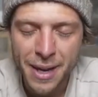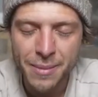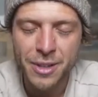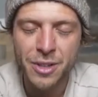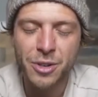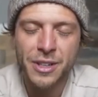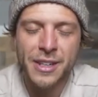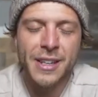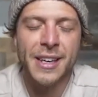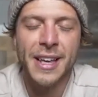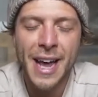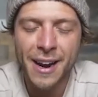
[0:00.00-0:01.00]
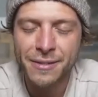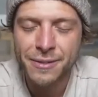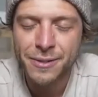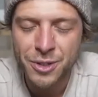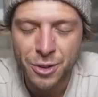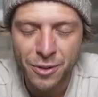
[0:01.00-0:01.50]
maybe to get out
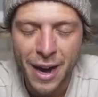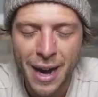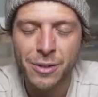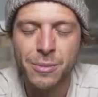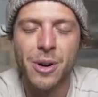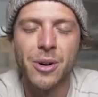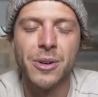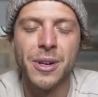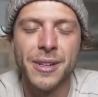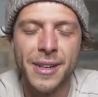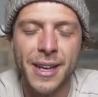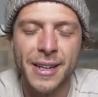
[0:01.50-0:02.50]
of survival mode and,